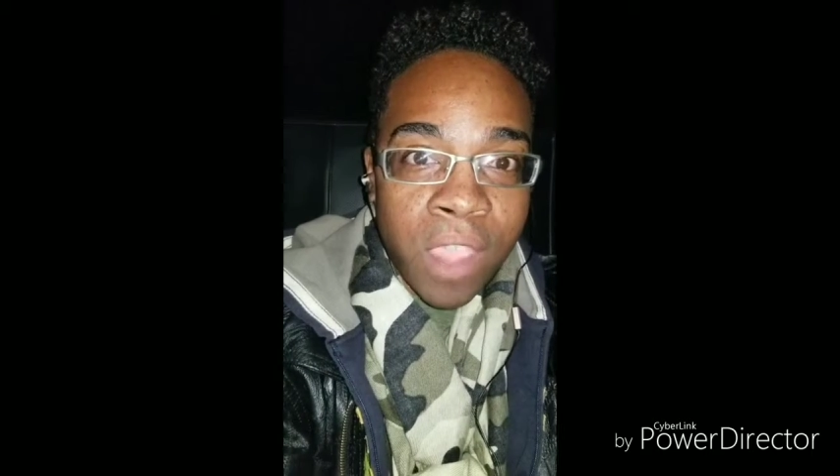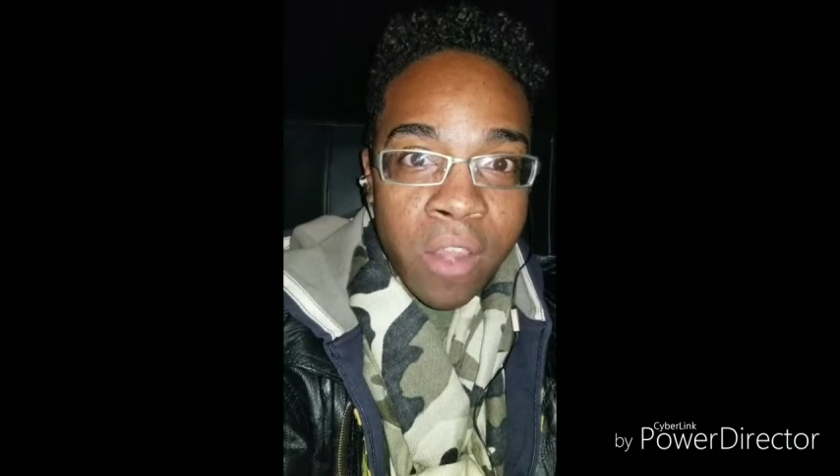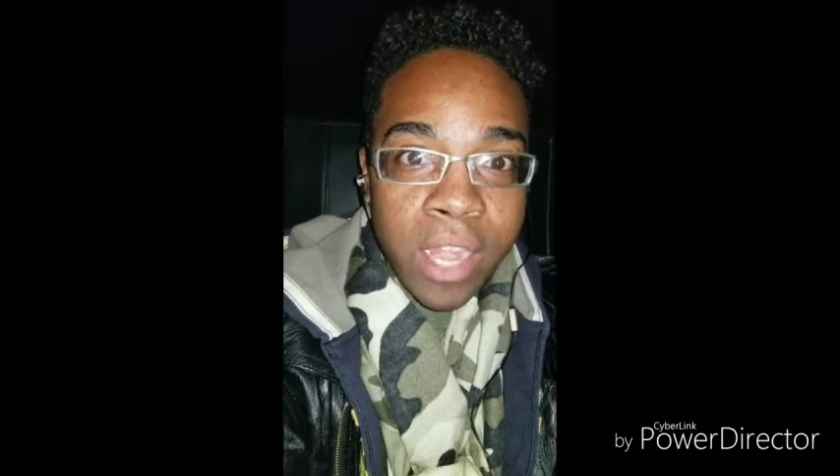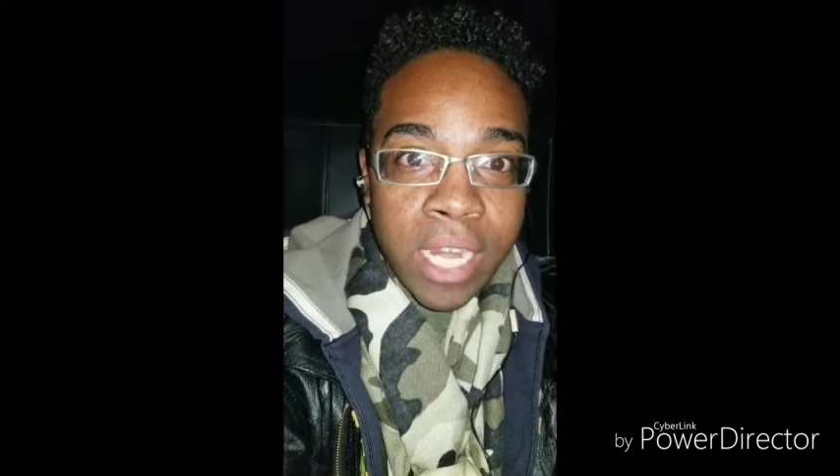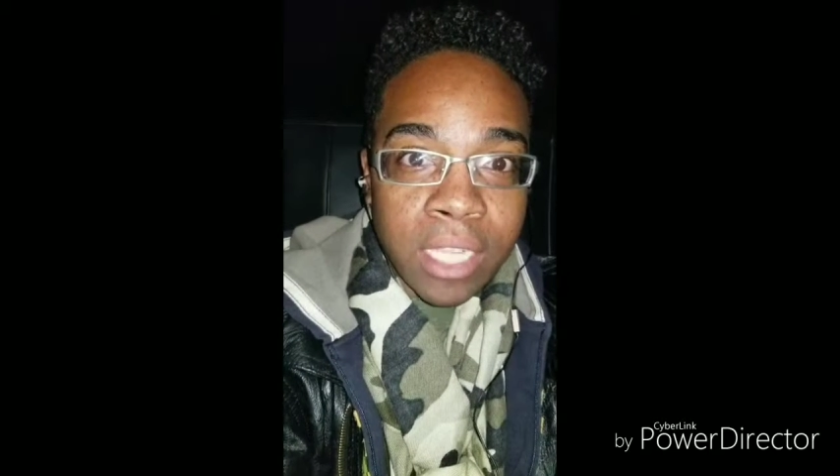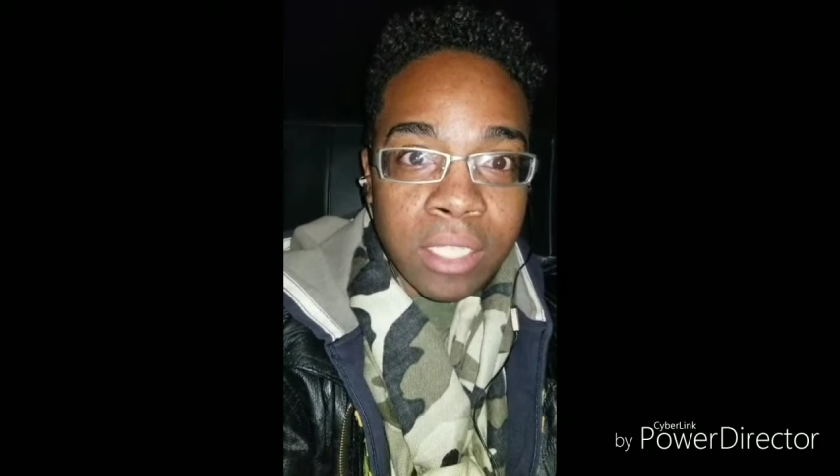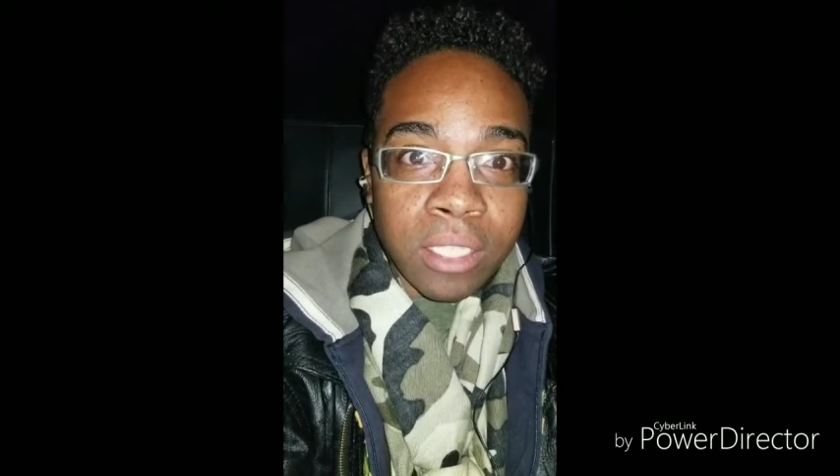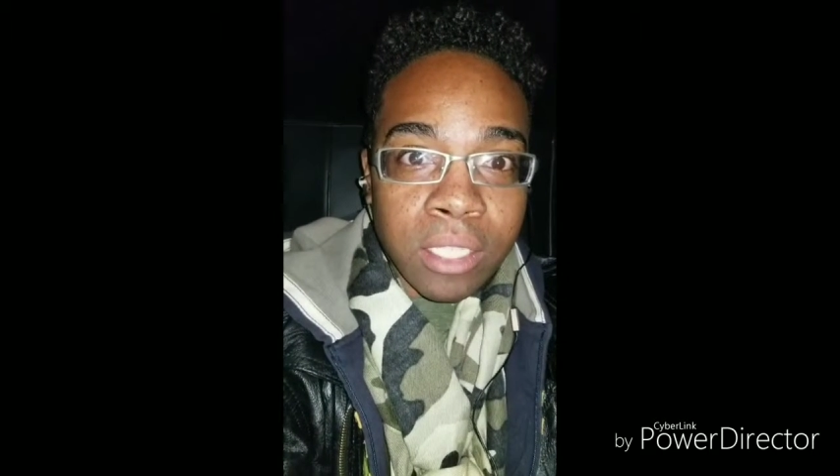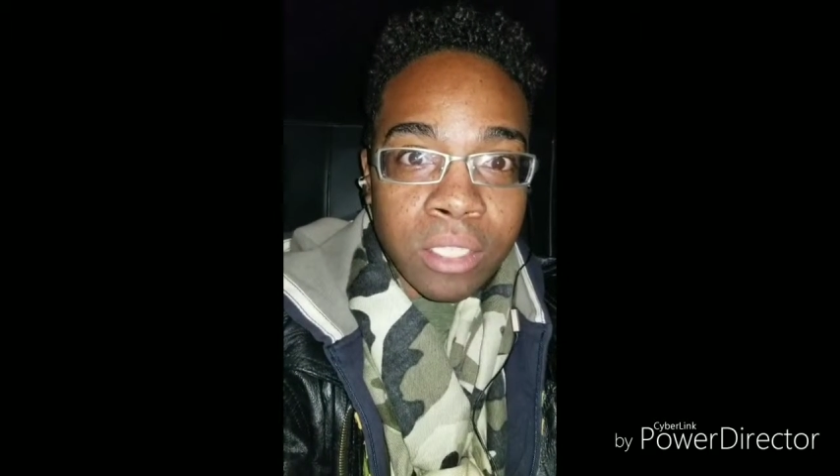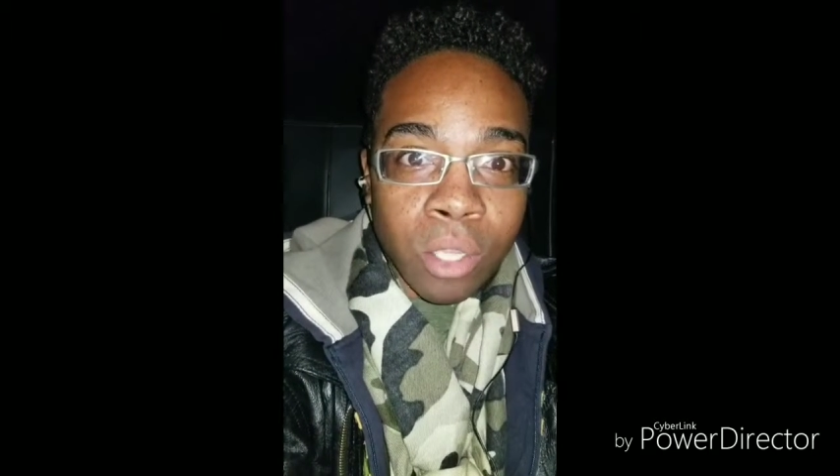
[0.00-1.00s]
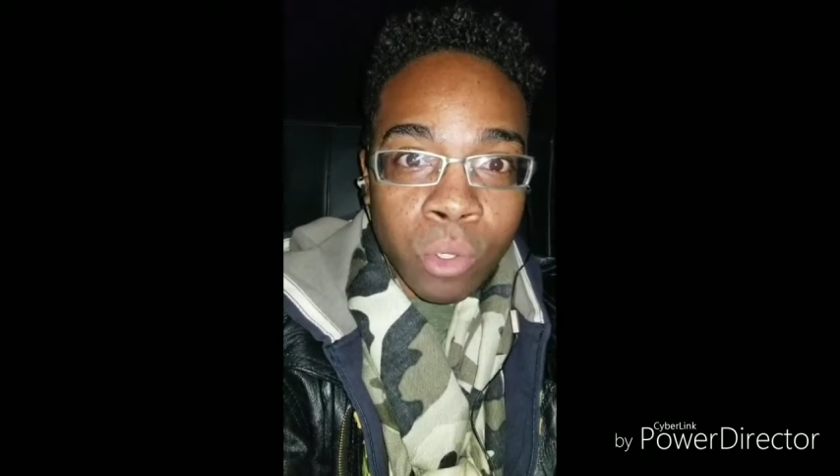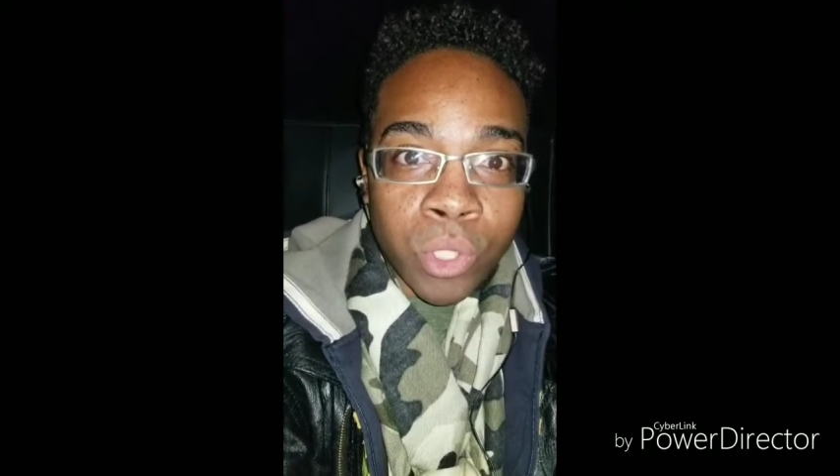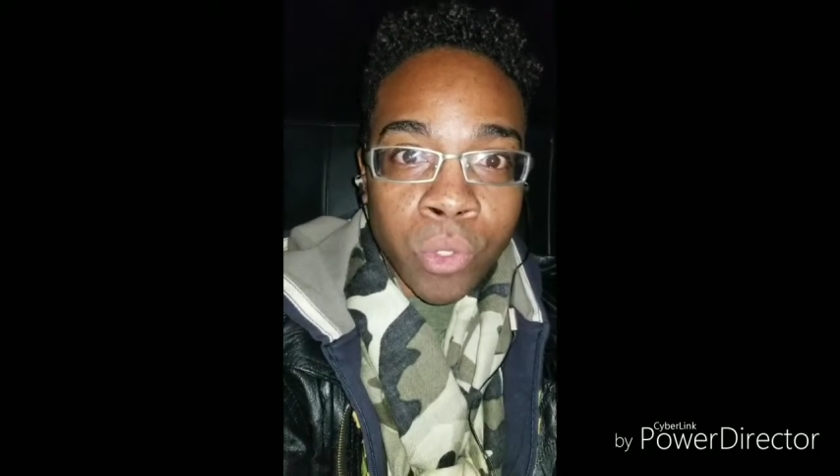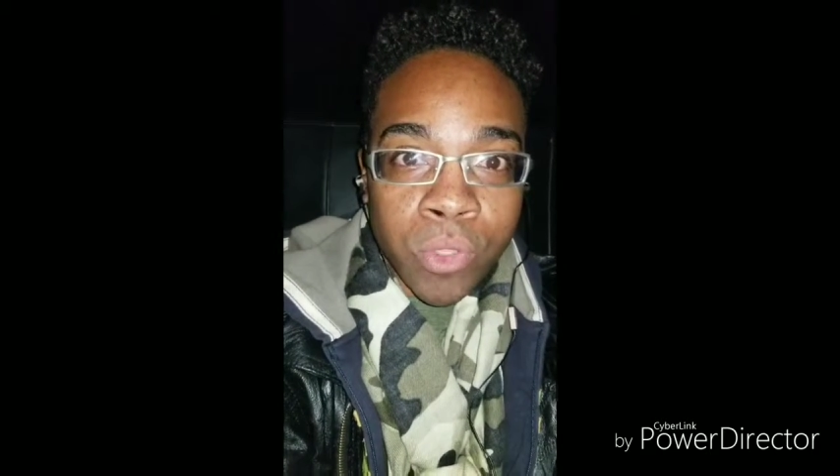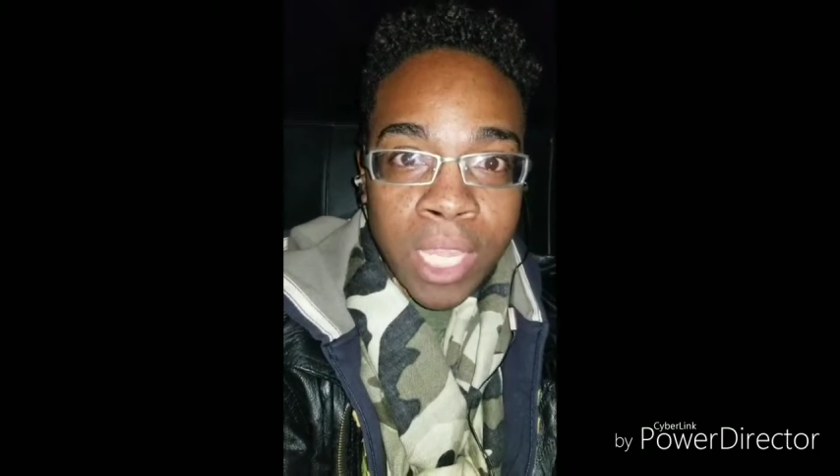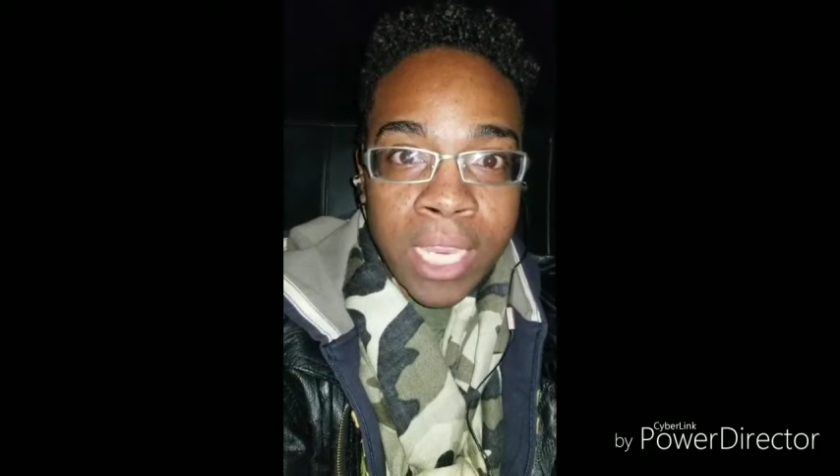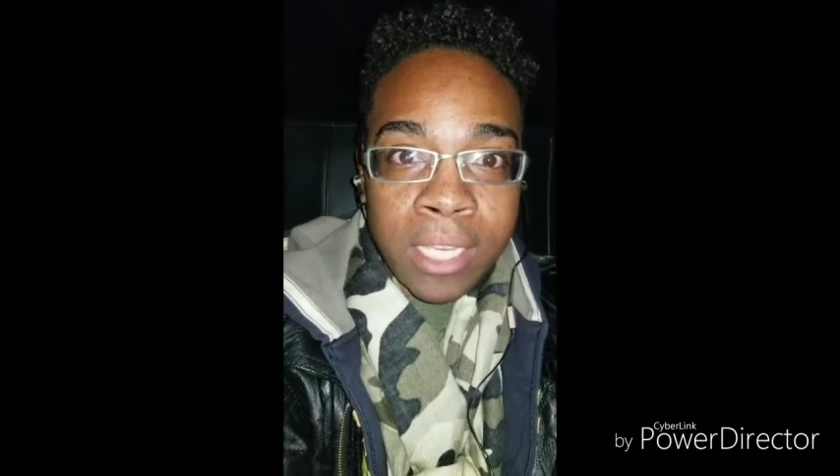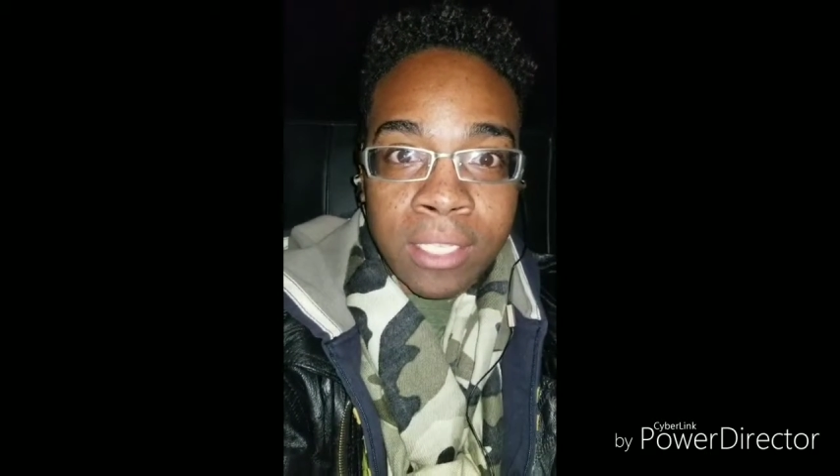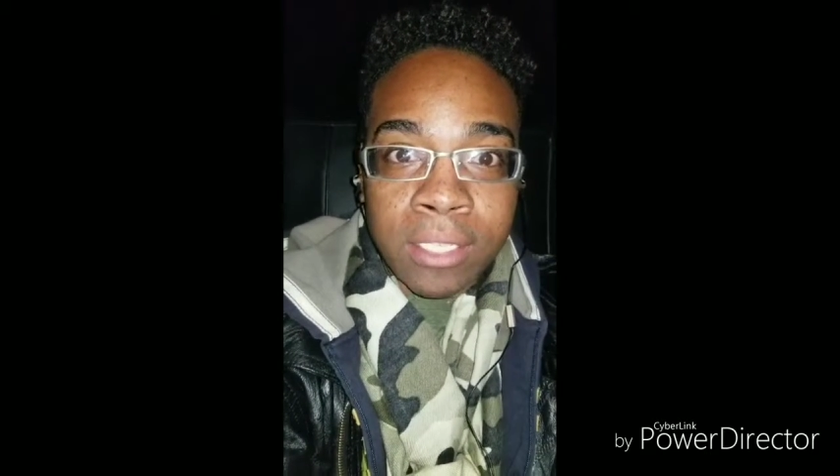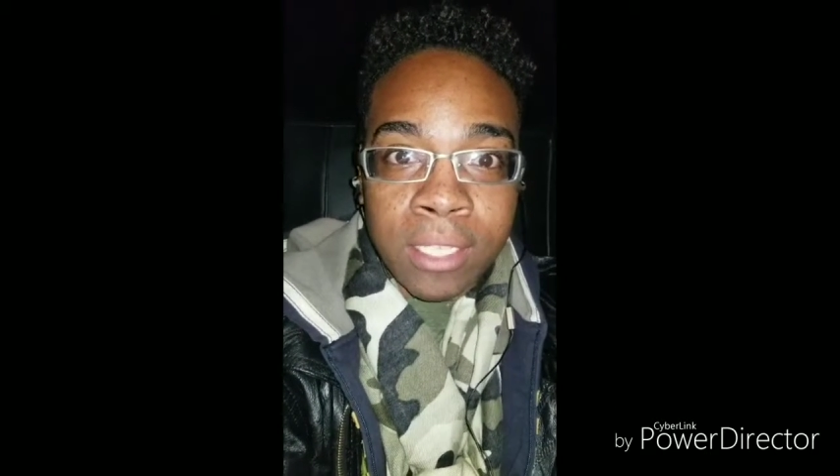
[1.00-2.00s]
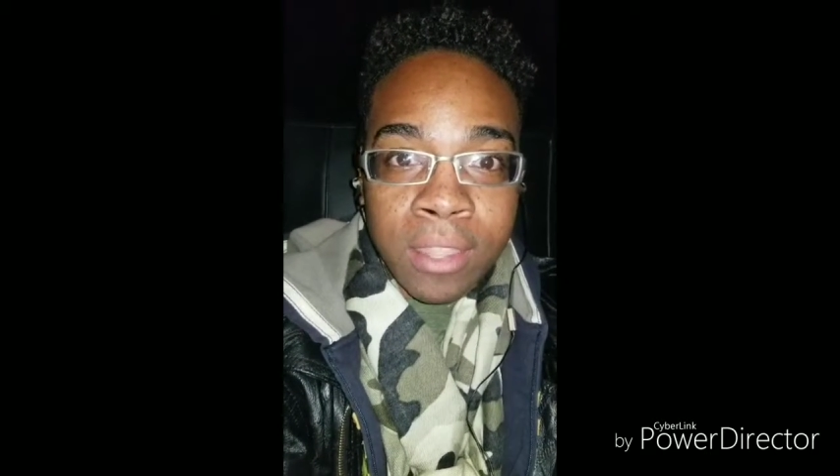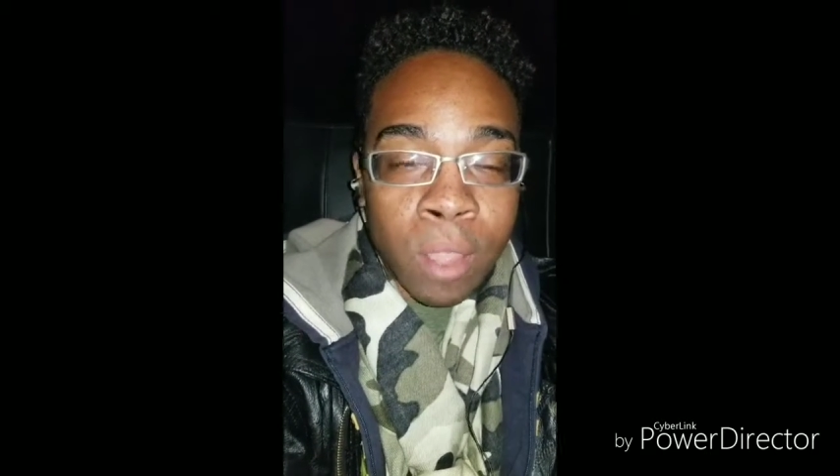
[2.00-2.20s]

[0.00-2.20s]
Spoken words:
Various social things